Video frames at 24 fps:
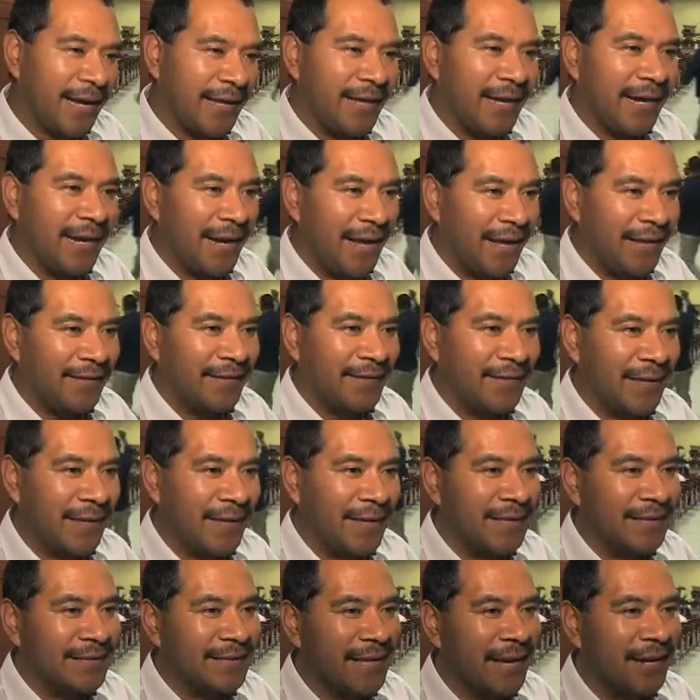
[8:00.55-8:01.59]
thank God
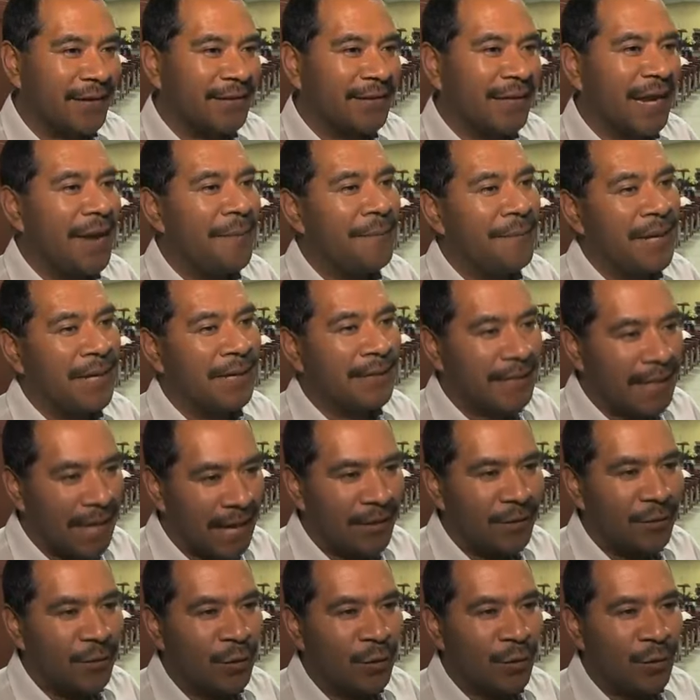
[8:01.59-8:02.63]
and all of you
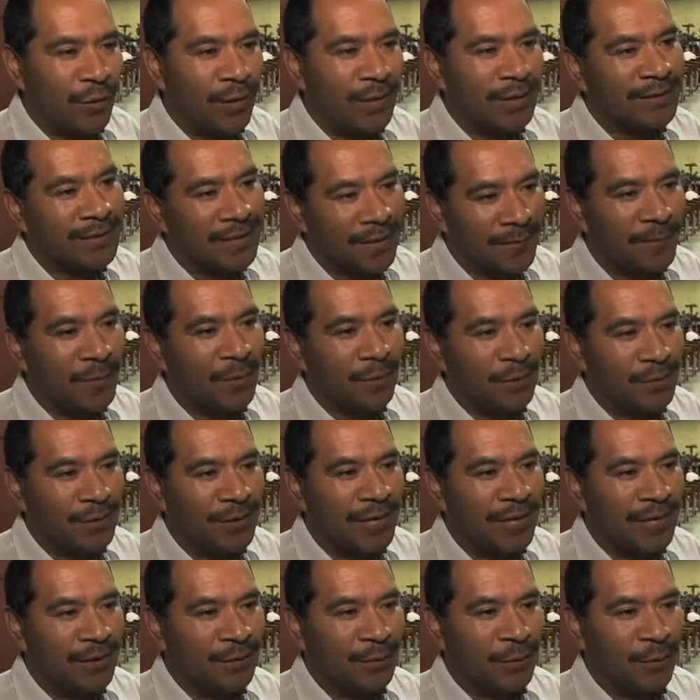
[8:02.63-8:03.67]
for making this dream a
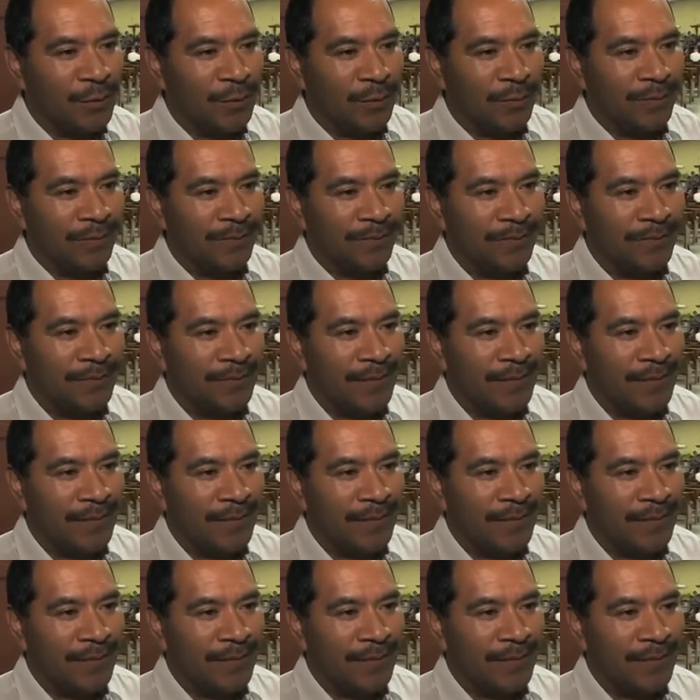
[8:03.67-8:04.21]
reality.